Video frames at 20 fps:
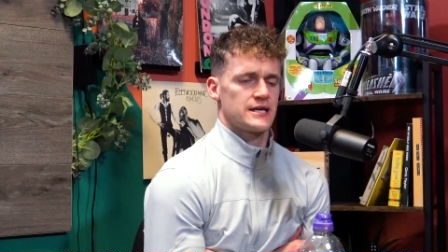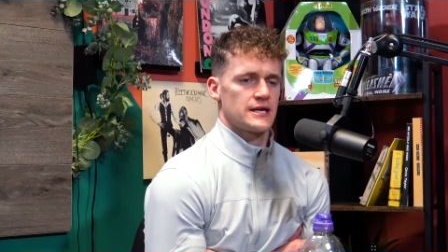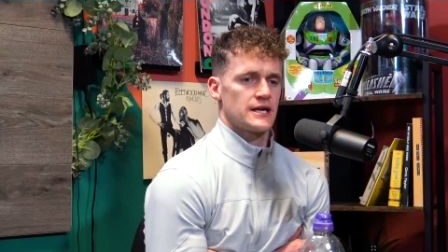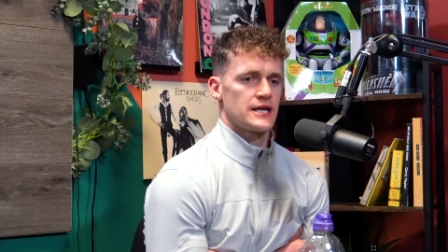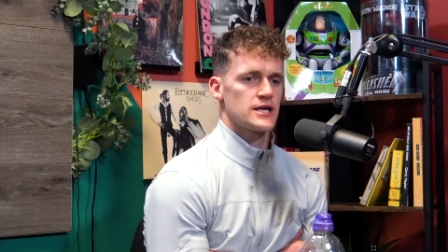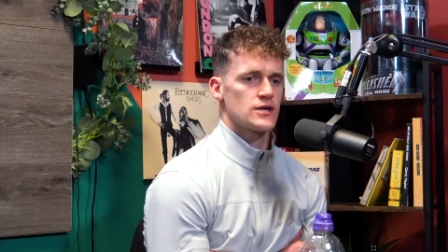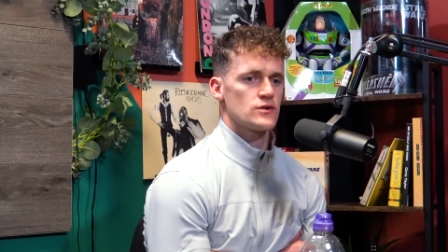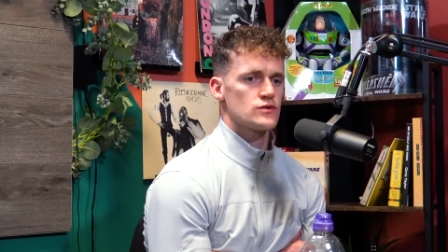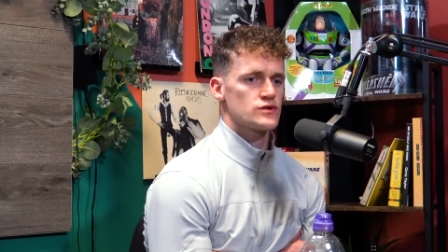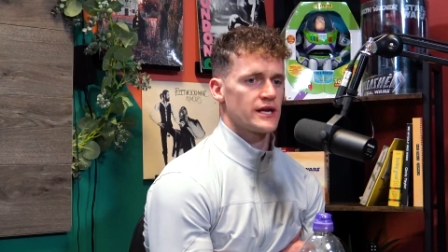
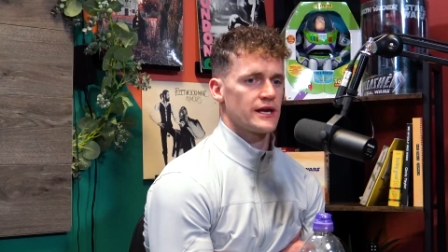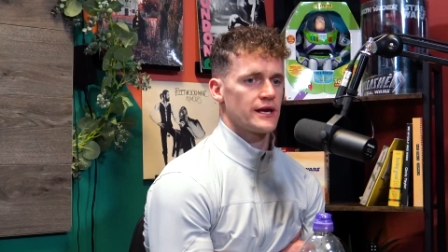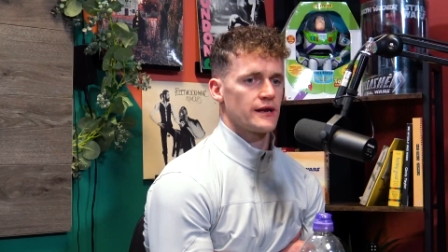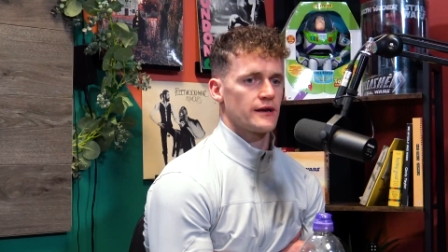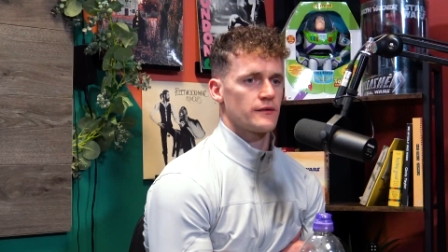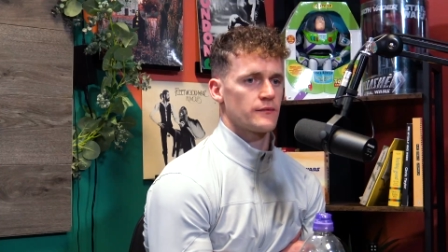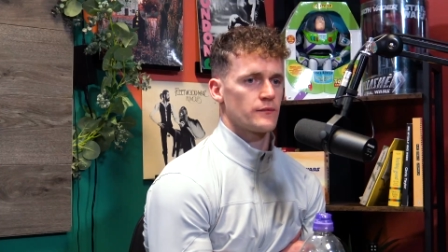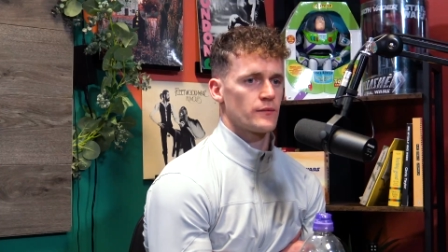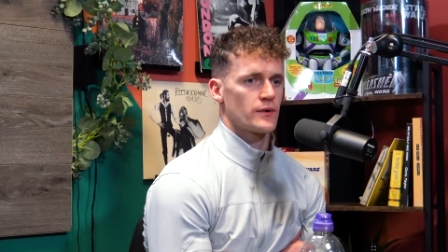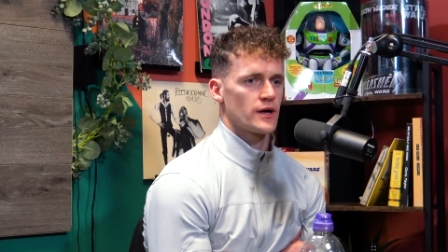like you
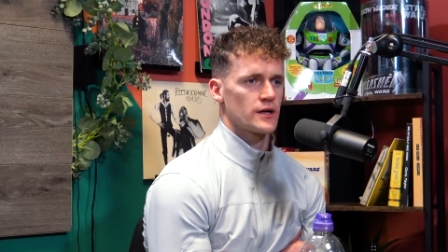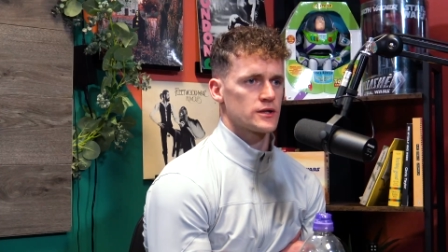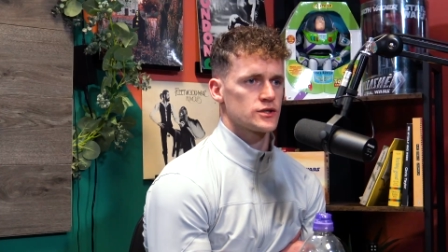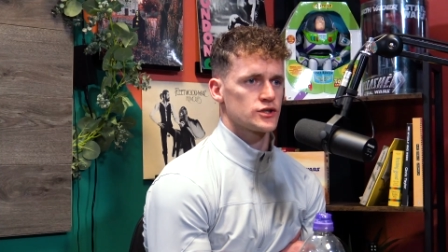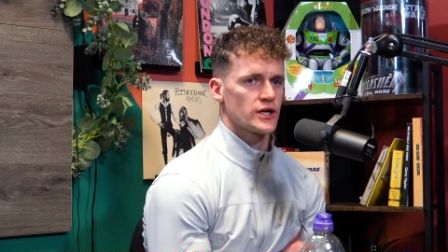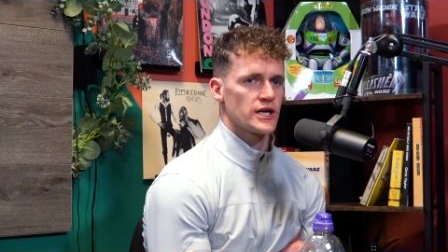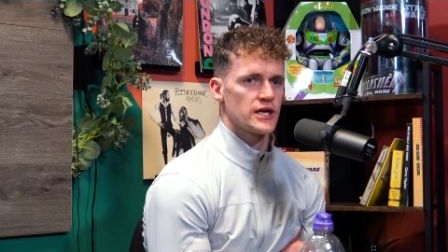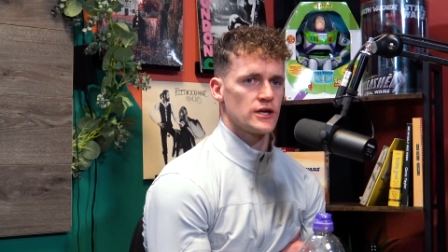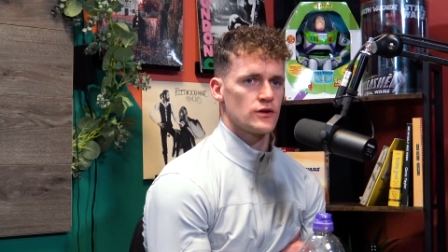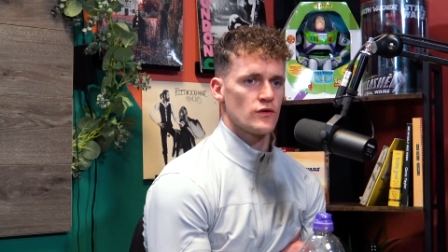said, we're not
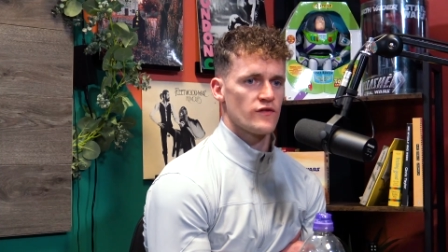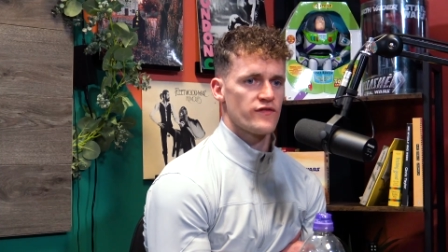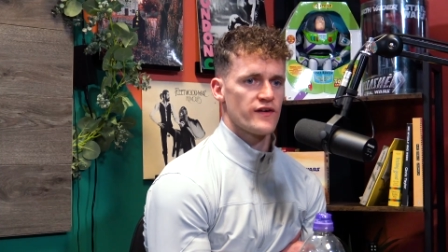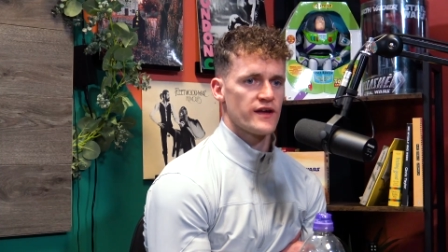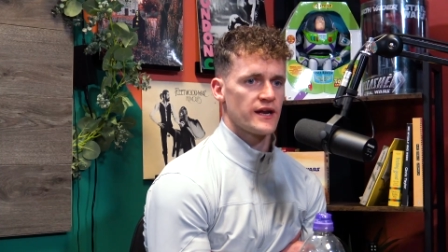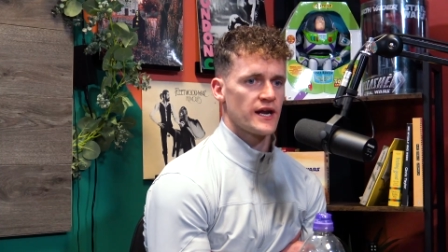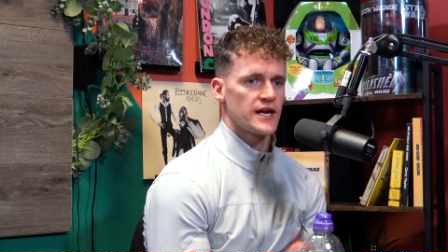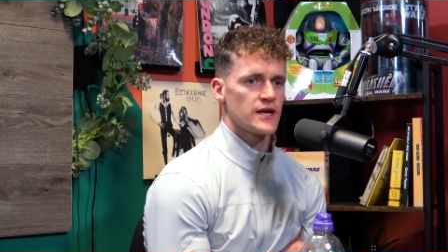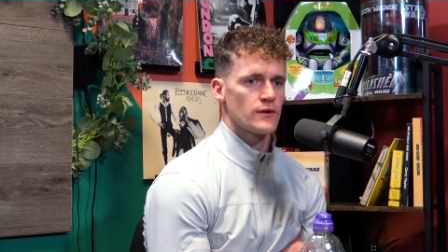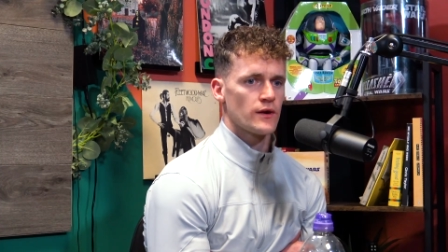trying to
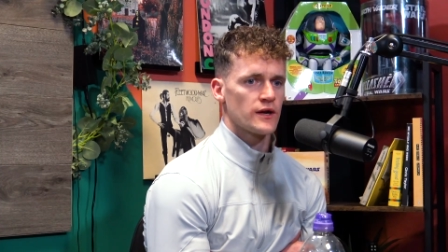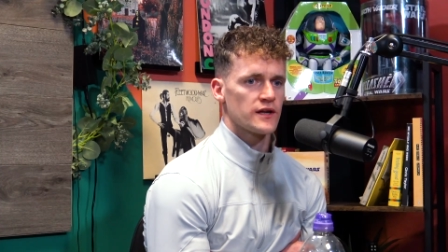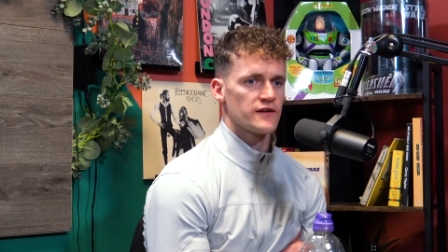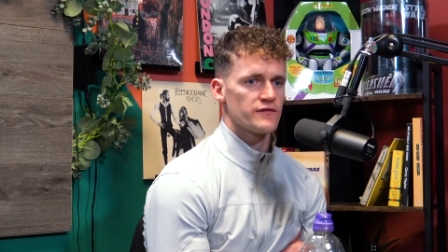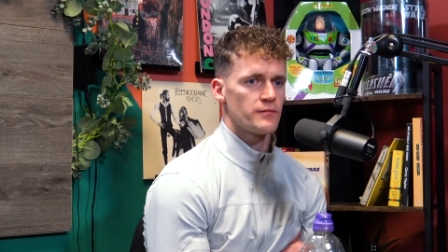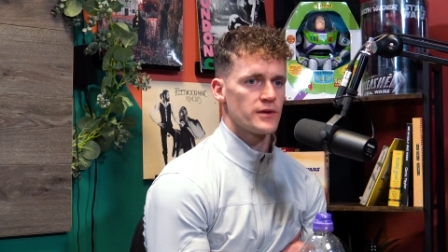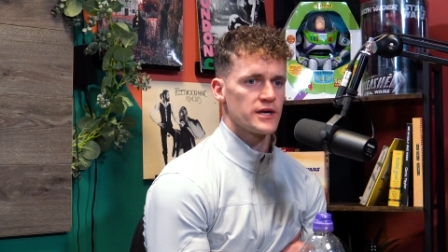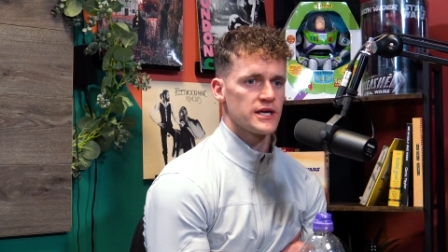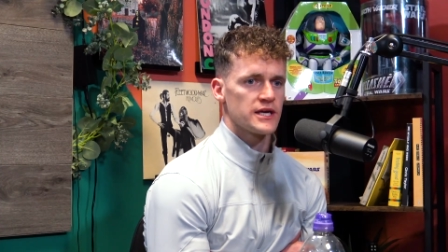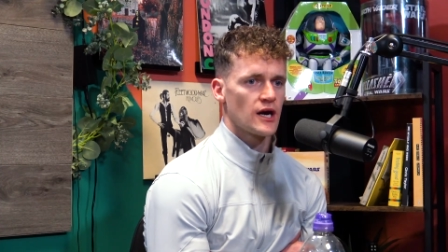offend anyone. If
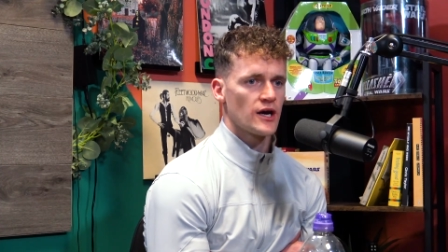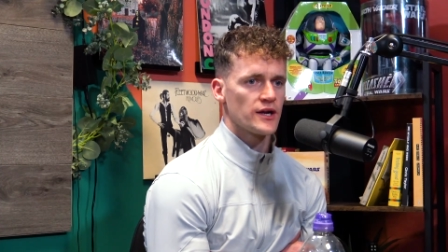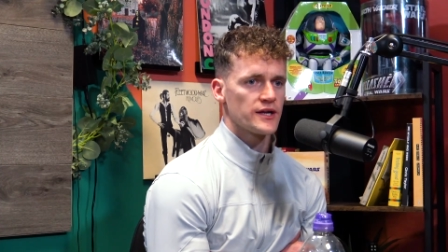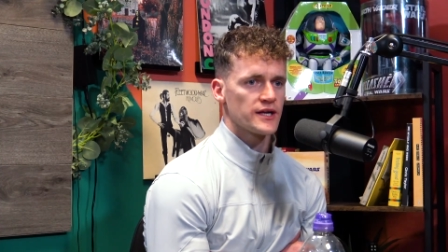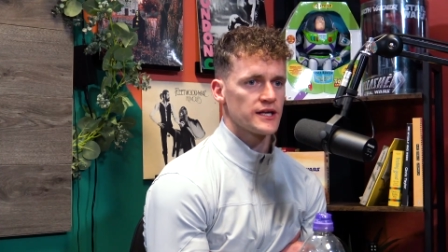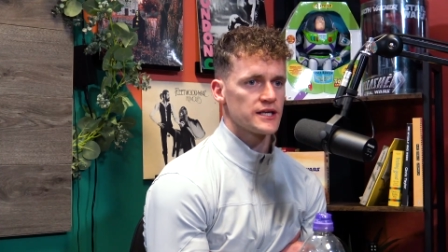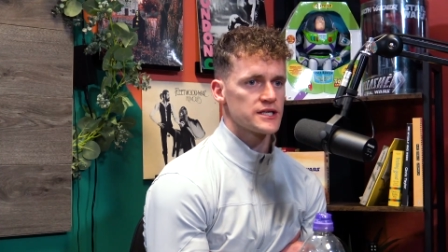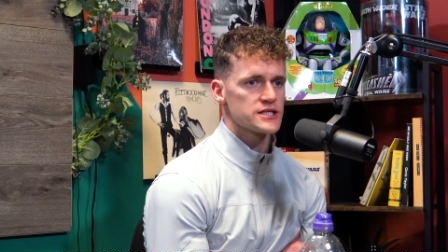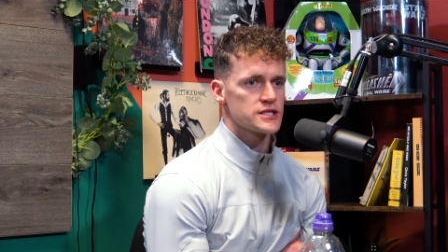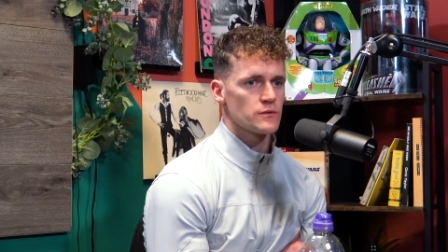my
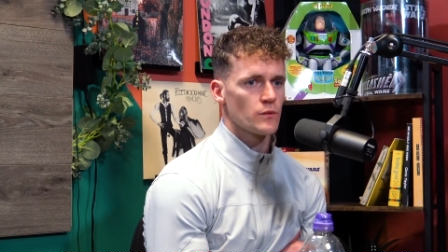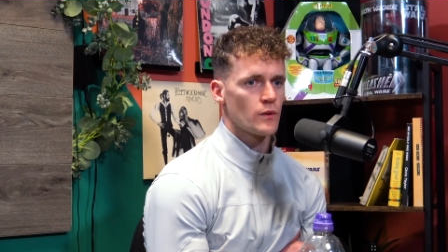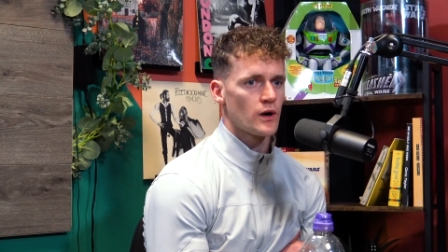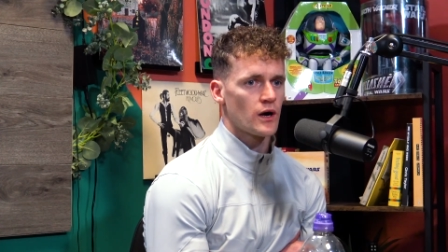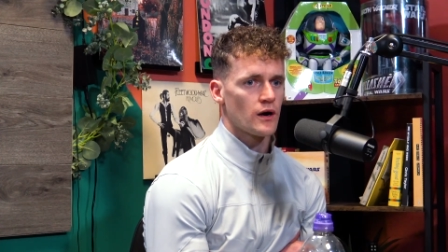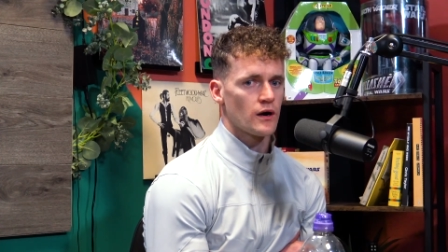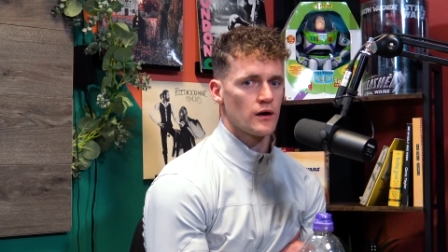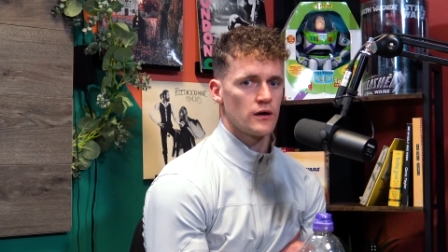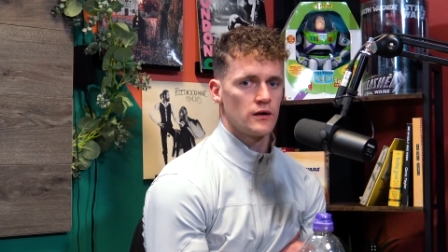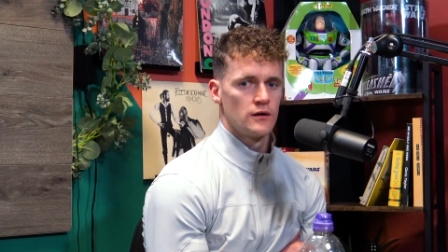content isn't what